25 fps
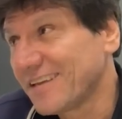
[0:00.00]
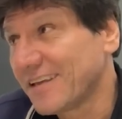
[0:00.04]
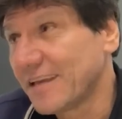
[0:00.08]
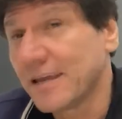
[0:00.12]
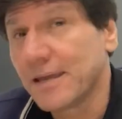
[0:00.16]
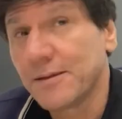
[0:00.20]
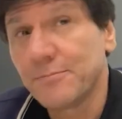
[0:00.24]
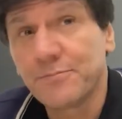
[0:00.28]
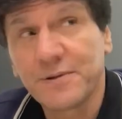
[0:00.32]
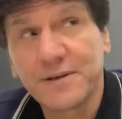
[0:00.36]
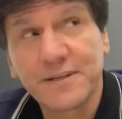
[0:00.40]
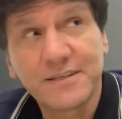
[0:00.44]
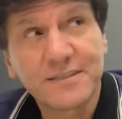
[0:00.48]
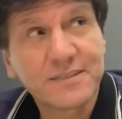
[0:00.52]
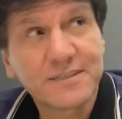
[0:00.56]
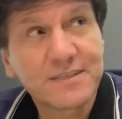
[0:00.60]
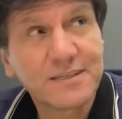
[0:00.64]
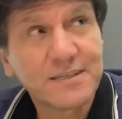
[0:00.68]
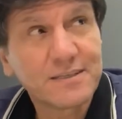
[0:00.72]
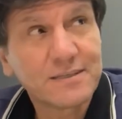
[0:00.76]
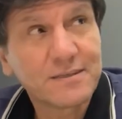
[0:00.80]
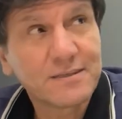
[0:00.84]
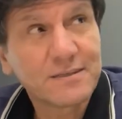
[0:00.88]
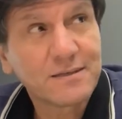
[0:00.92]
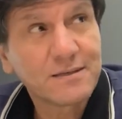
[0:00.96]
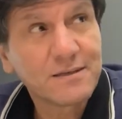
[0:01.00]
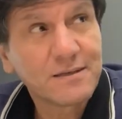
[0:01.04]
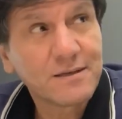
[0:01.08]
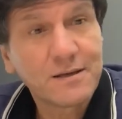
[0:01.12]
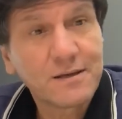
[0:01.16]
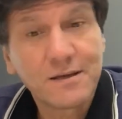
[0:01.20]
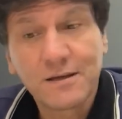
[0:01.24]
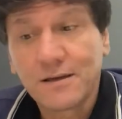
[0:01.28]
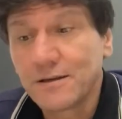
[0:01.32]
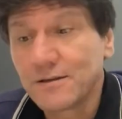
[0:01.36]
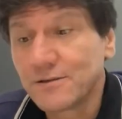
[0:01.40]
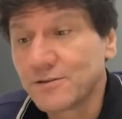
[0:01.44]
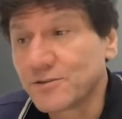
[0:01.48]
Implicit,
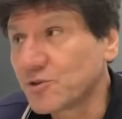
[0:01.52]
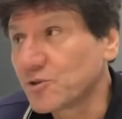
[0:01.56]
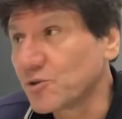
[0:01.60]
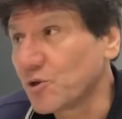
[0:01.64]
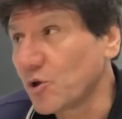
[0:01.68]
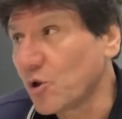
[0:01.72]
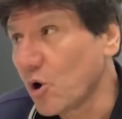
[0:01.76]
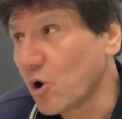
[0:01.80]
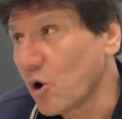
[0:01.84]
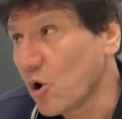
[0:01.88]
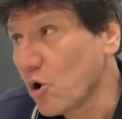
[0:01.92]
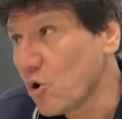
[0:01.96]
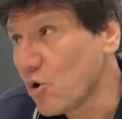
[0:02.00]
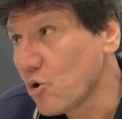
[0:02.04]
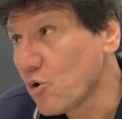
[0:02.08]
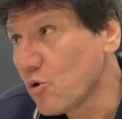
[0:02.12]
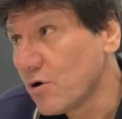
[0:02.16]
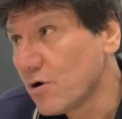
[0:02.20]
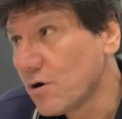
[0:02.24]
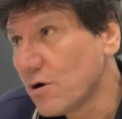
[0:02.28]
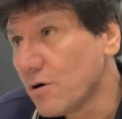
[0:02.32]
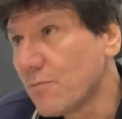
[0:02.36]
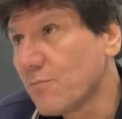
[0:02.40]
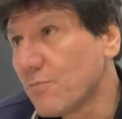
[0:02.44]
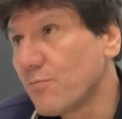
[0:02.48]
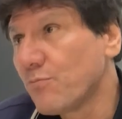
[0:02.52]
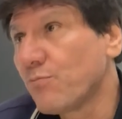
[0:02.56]
slow,